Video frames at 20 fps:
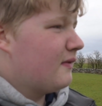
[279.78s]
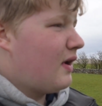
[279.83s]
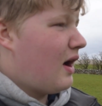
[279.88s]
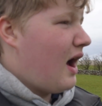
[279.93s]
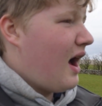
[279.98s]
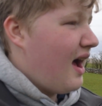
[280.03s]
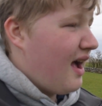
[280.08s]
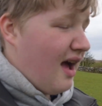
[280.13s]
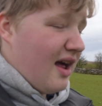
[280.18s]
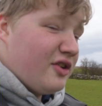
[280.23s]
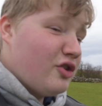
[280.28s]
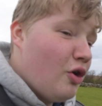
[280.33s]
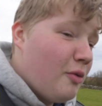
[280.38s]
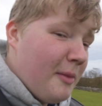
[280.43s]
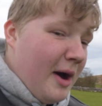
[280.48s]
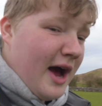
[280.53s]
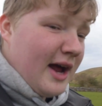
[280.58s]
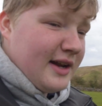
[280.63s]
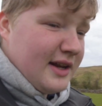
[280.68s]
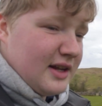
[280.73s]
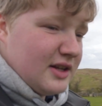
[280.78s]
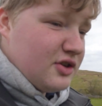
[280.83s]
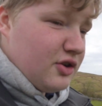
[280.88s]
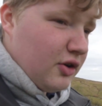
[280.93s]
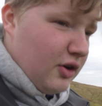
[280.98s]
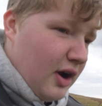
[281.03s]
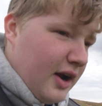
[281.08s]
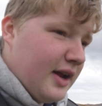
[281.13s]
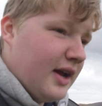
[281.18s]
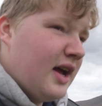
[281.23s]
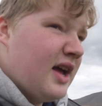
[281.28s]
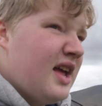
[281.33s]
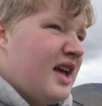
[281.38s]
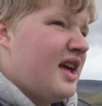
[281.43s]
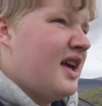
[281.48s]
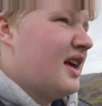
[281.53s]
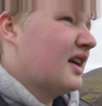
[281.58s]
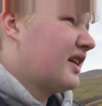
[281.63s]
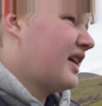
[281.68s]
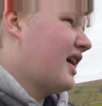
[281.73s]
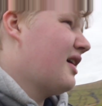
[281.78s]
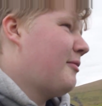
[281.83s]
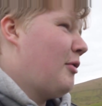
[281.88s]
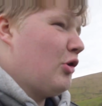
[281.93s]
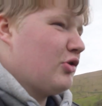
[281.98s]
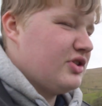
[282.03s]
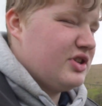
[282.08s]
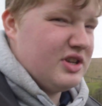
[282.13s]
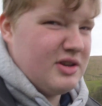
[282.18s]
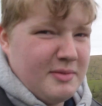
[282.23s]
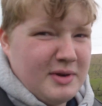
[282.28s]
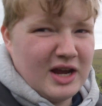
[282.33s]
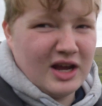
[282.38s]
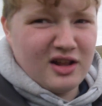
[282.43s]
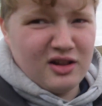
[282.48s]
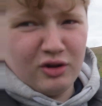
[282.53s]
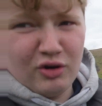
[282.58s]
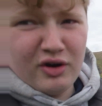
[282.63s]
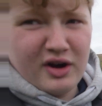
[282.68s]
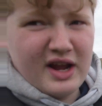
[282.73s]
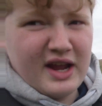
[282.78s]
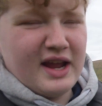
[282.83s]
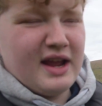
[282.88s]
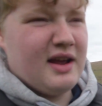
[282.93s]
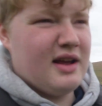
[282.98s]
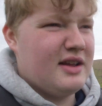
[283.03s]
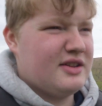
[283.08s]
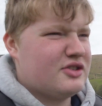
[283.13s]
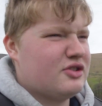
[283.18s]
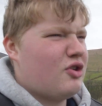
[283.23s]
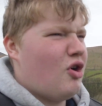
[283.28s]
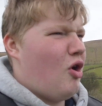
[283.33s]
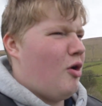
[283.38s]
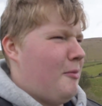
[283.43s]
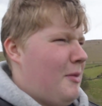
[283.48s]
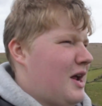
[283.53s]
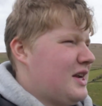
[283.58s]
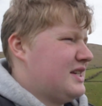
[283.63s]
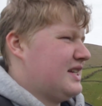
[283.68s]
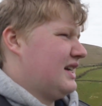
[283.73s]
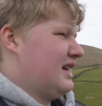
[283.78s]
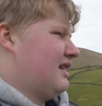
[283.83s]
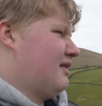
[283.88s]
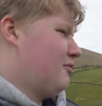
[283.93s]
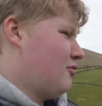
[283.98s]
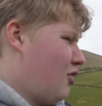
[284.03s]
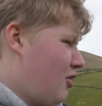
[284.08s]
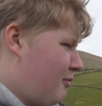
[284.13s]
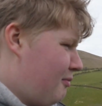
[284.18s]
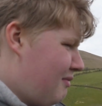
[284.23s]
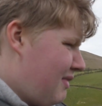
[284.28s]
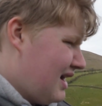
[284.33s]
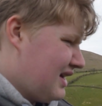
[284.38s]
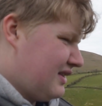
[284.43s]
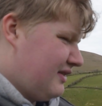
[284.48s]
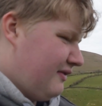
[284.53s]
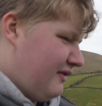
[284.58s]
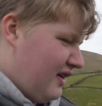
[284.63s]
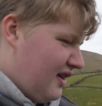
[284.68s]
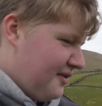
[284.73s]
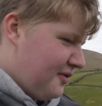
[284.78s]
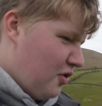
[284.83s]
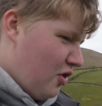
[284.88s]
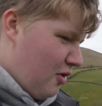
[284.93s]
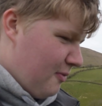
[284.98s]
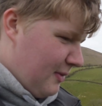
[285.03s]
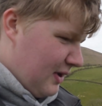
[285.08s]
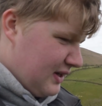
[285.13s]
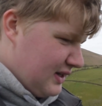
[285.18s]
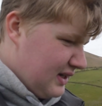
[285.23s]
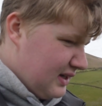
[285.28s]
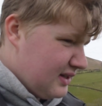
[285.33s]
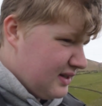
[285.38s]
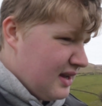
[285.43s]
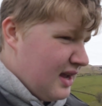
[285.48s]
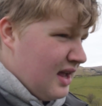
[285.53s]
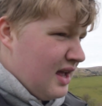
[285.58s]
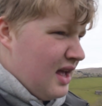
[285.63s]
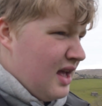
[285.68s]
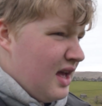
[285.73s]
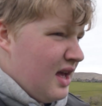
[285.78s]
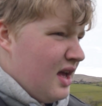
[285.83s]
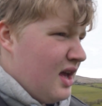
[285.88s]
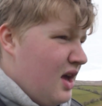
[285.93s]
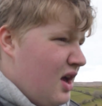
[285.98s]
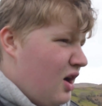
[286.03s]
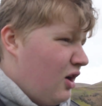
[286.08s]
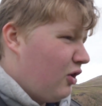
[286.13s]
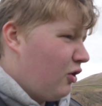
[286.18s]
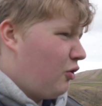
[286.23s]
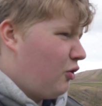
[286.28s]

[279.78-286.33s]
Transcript: I don't mind it, it's alright. Gearbox is a bit clunky, it's an automatic. I'm not a massive fan of automatics on